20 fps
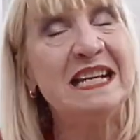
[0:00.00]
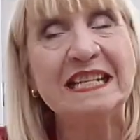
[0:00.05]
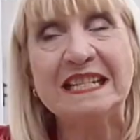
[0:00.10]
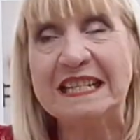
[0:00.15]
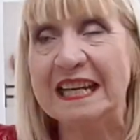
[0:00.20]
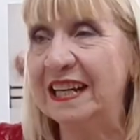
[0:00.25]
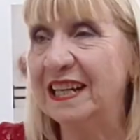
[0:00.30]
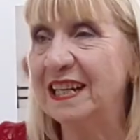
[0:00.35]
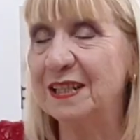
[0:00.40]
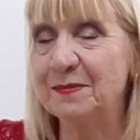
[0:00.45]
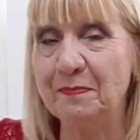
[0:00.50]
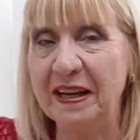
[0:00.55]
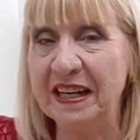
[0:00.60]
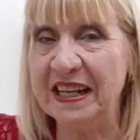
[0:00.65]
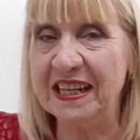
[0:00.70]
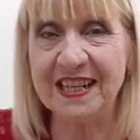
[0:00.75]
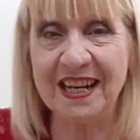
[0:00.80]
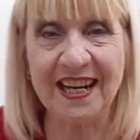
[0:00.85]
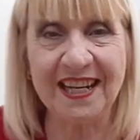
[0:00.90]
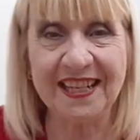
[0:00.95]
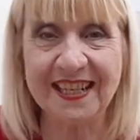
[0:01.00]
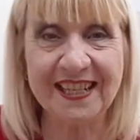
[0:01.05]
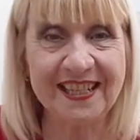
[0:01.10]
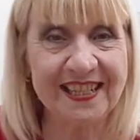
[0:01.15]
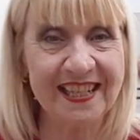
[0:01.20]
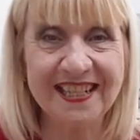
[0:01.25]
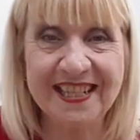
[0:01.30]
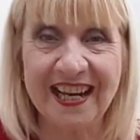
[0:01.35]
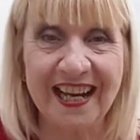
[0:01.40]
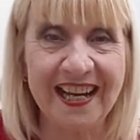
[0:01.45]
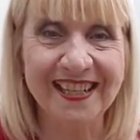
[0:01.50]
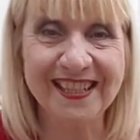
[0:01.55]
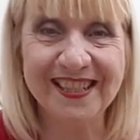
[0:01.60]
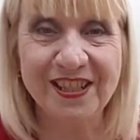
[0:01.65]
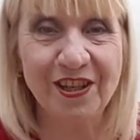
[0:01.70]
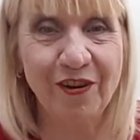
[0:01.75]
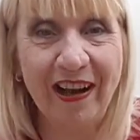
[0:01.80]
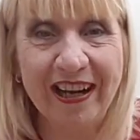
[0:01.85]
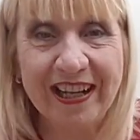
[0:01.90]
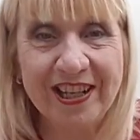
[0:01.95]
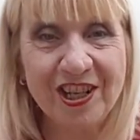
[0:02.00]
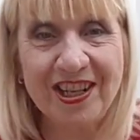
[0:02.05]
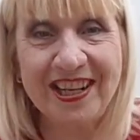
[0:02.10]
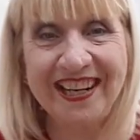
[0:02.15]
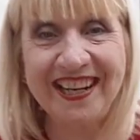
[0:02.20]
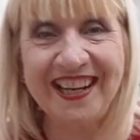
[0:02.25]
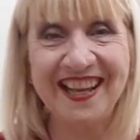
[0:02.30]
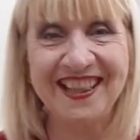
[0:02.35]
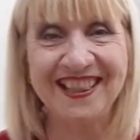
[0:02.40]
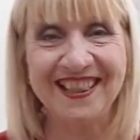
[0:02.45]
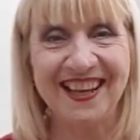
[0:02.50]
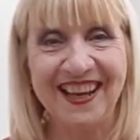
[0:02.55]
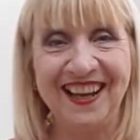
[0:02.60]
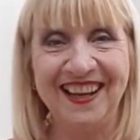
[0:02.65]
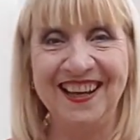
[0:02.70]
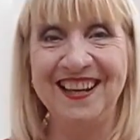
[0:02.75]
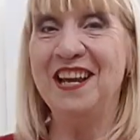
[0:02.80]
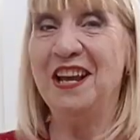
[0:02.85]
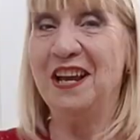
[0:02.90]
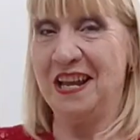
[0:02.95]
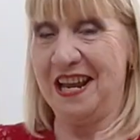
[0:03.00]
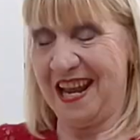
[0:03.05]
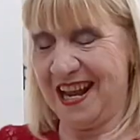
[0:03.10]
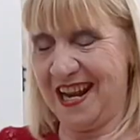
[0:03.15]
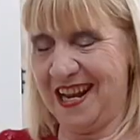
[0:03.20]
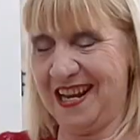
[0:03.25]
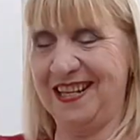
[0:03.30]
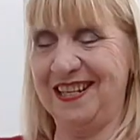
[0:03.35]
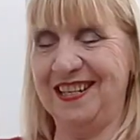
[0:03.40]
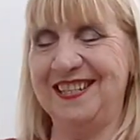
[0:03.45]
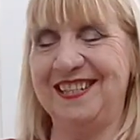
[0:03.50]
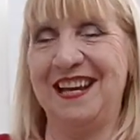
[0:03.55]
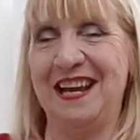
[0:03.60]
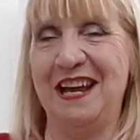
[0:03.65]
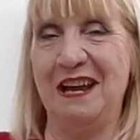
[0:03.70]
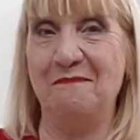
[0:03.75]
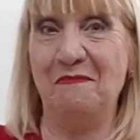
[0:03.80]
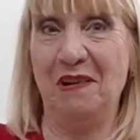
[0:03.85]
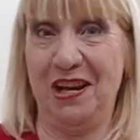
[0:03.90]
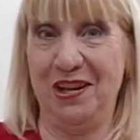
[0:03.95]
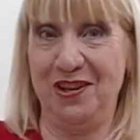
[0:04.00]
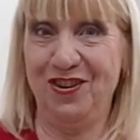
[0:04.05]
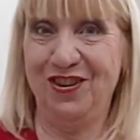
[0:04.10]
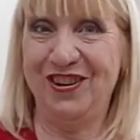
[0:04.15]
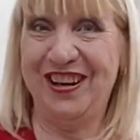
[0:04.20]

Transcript: Take as many days as it takes to actually get there, and you'll